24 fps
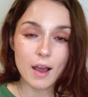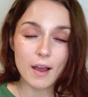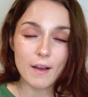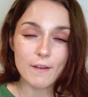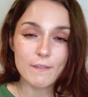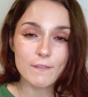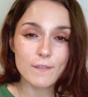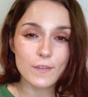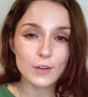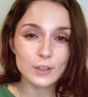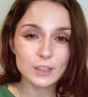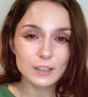
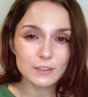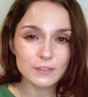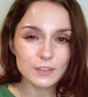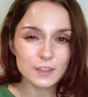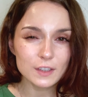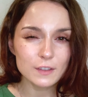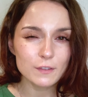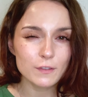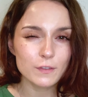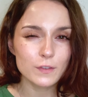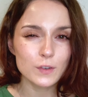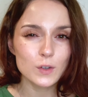For
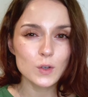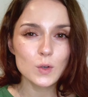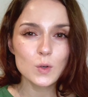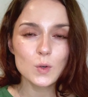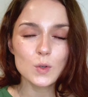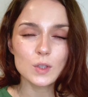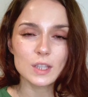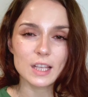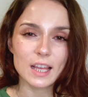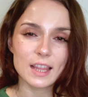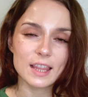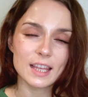different
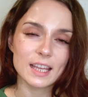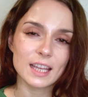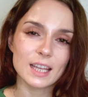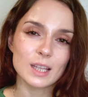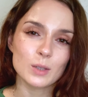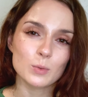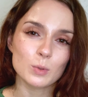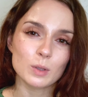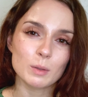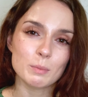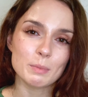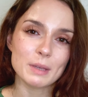foods, I think
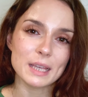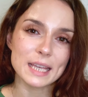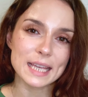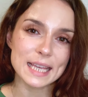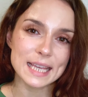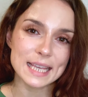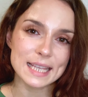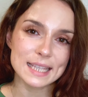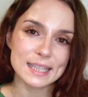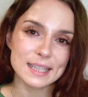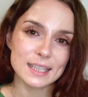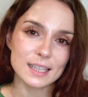it will be
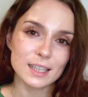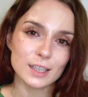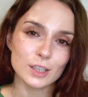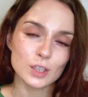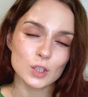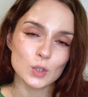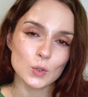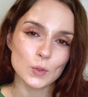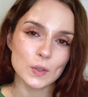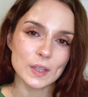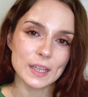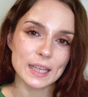easier
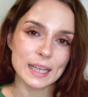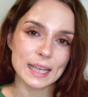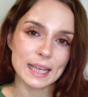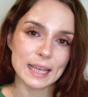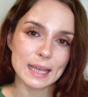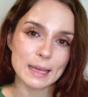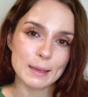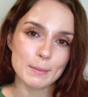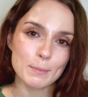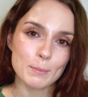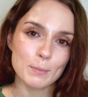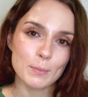to
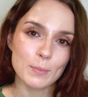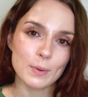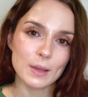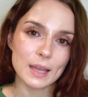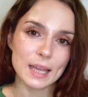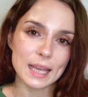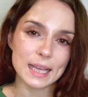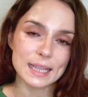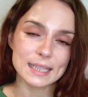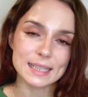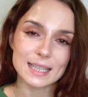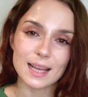keep
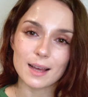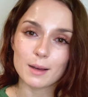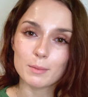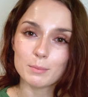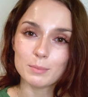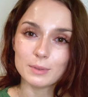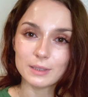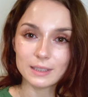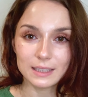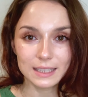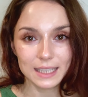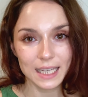it
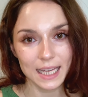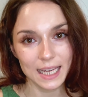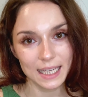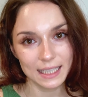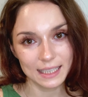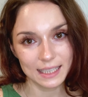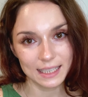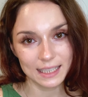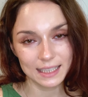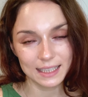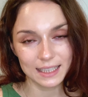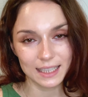
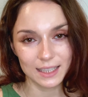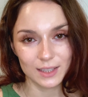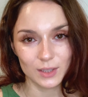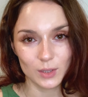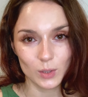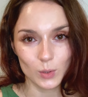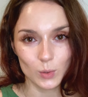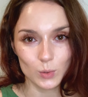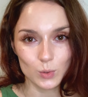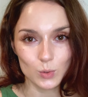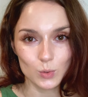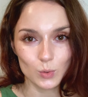updated and
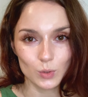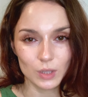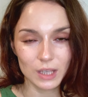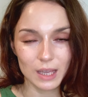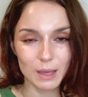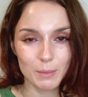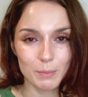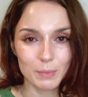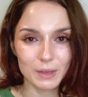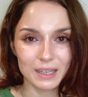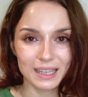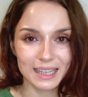also
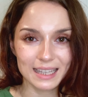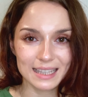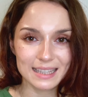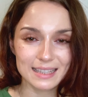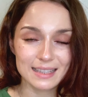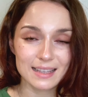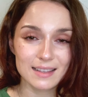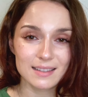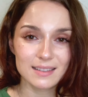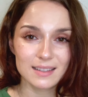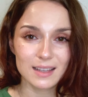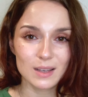keep it
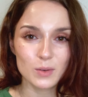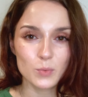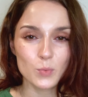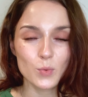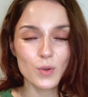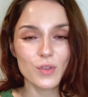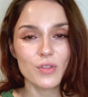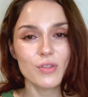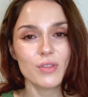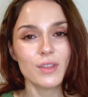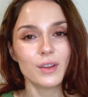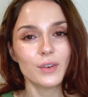consistent
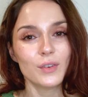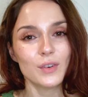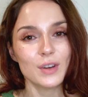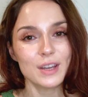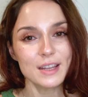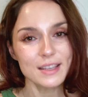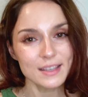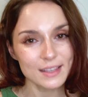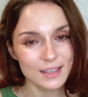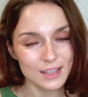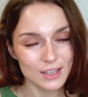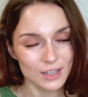with the
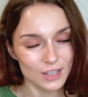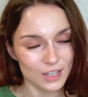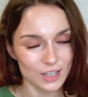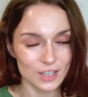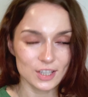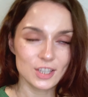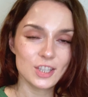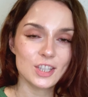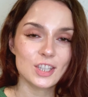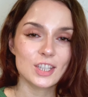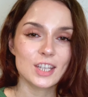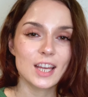
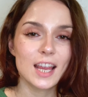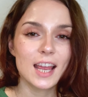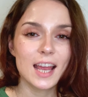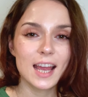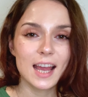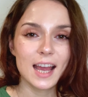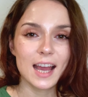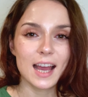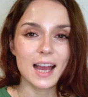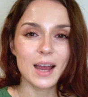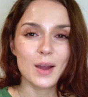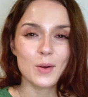research,
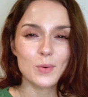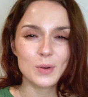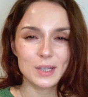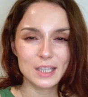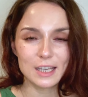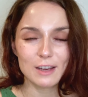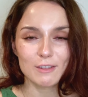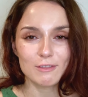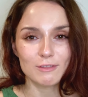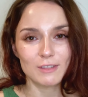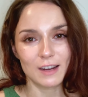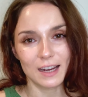which
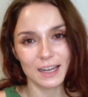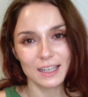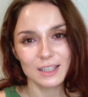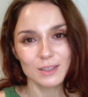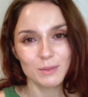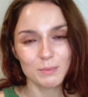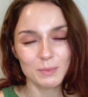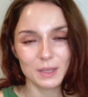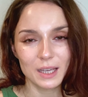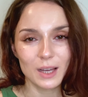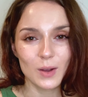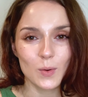I find to
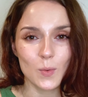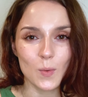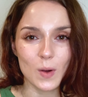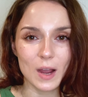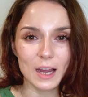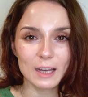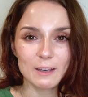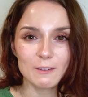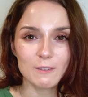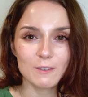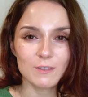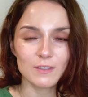be
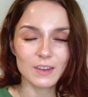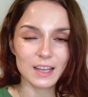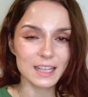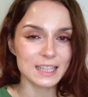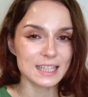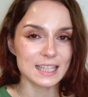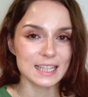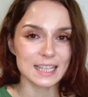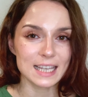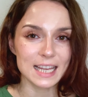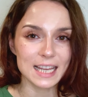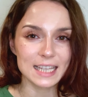quite
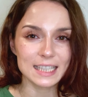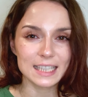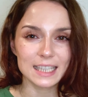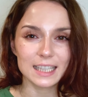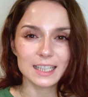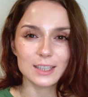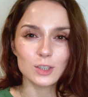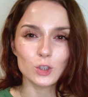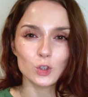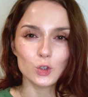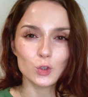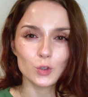
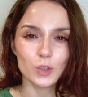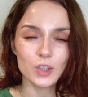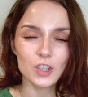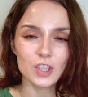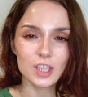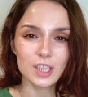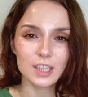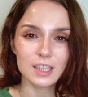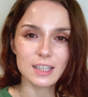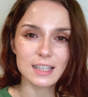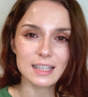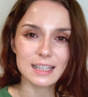fascinating.
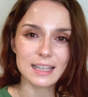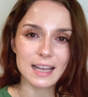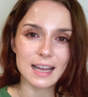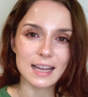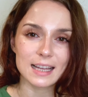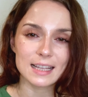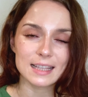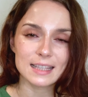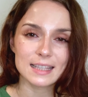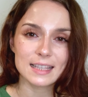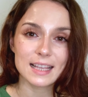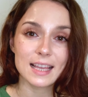Nutritional
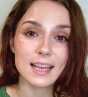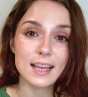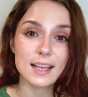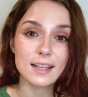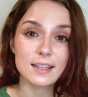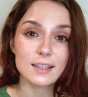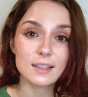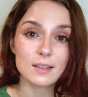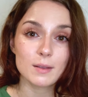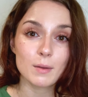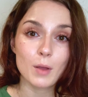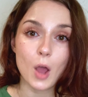science is
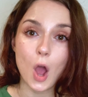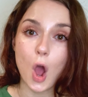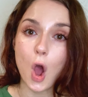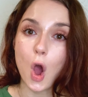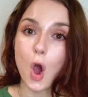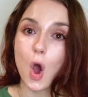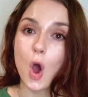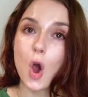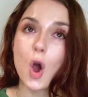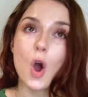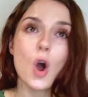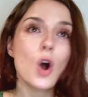
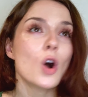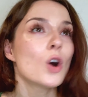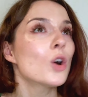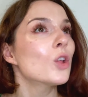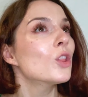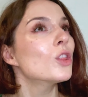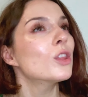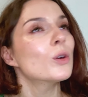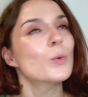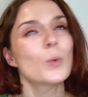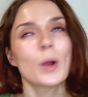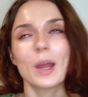all
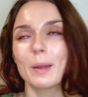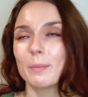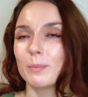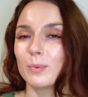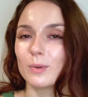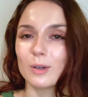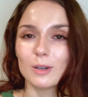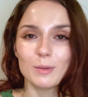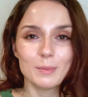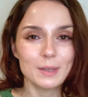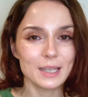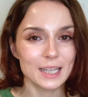the way
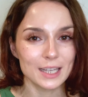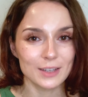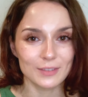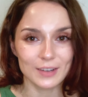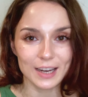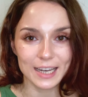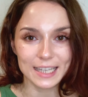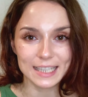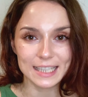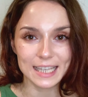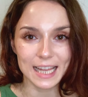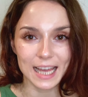booming
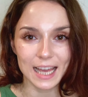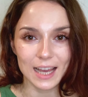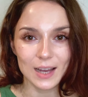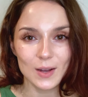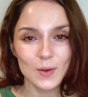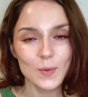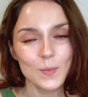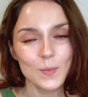right now.